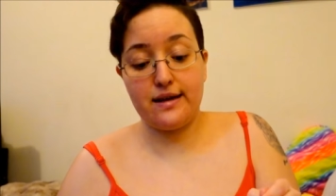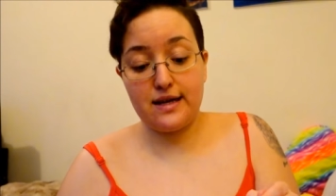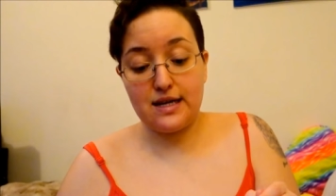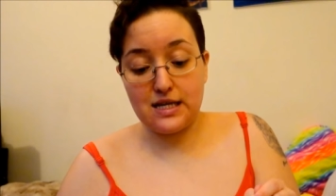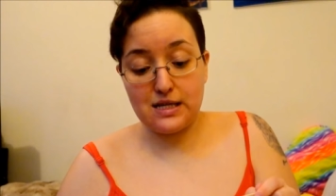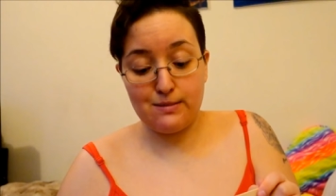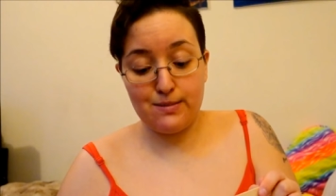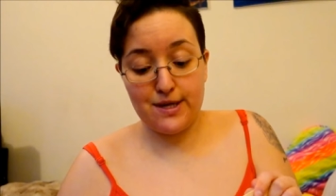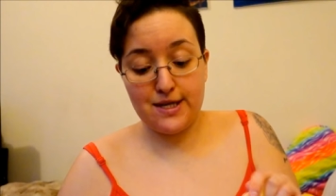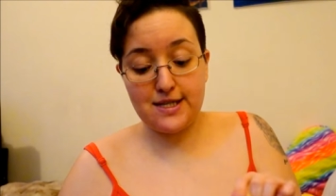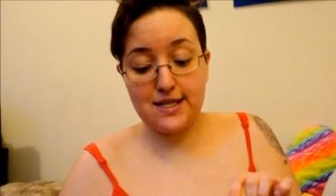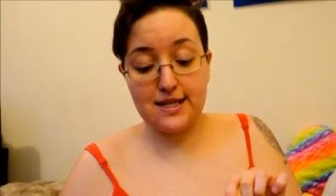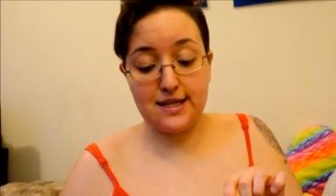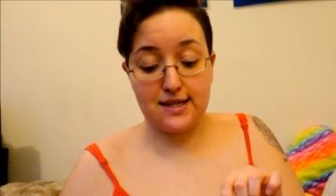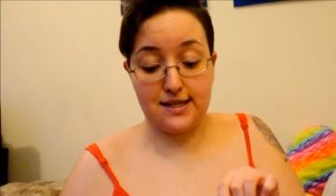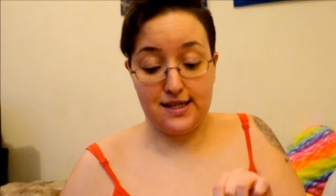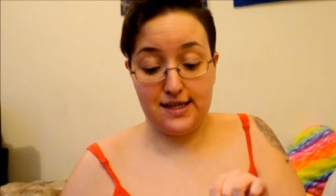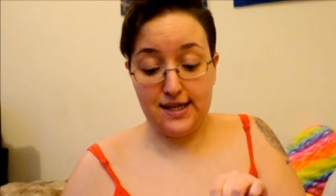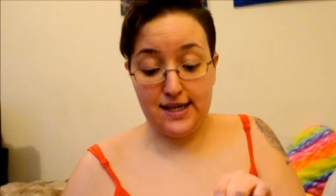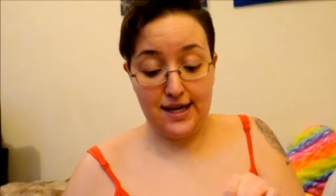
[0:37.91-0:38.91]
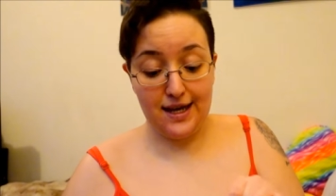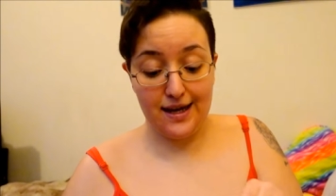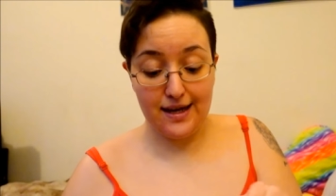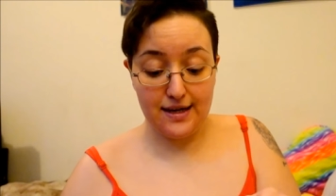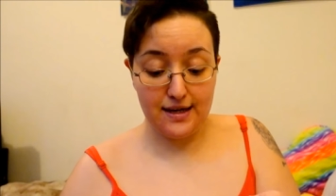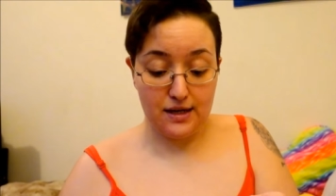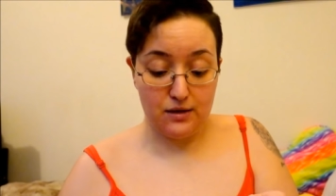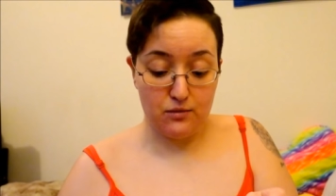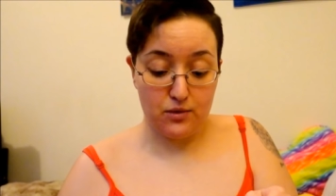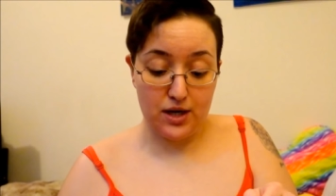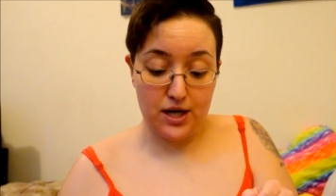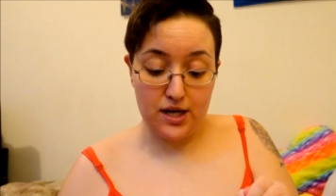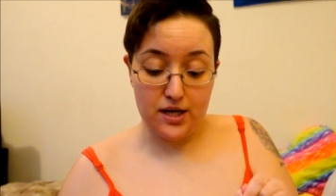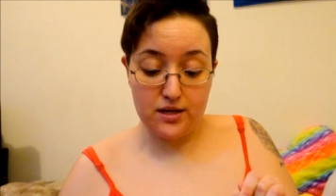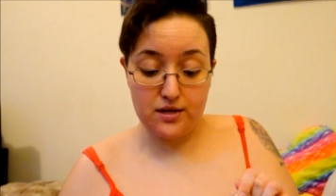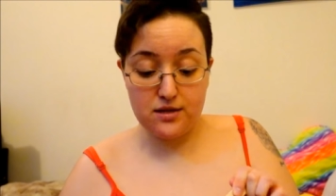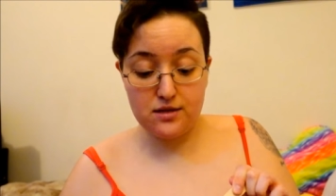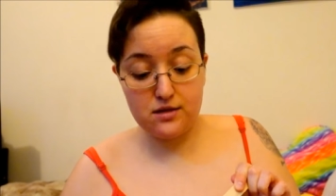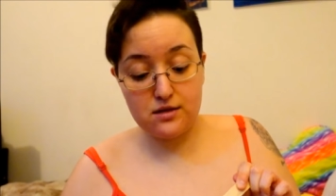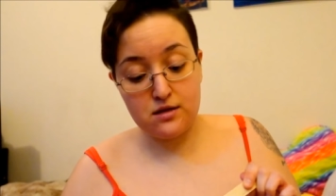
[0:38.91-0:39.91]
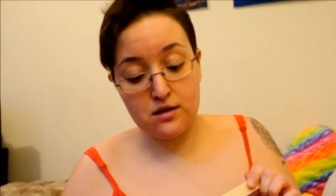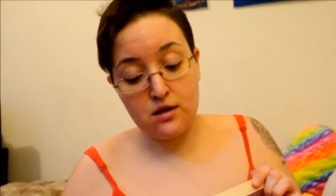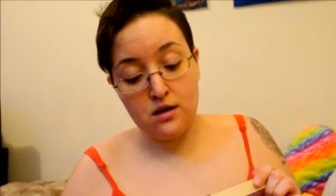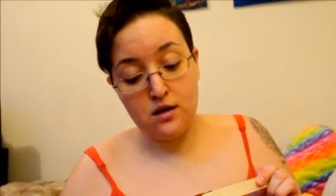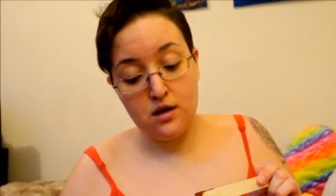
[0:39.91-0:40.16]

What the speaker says: It's basically candy when it's